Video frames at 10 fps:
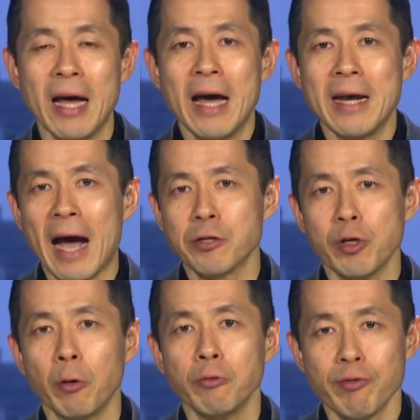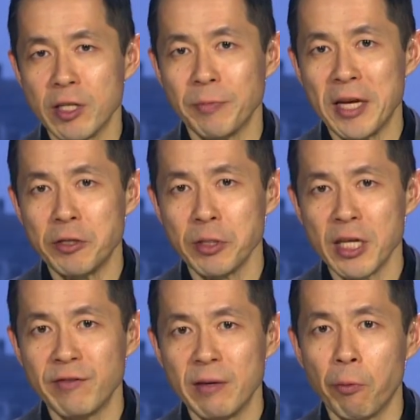National Transportation
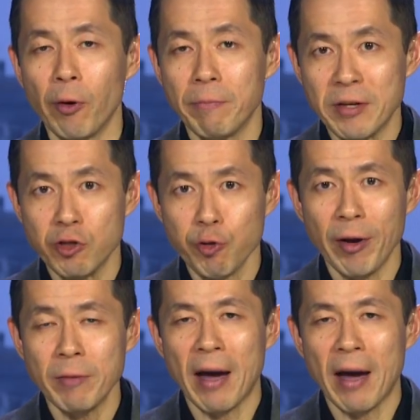Safety Board, but joined by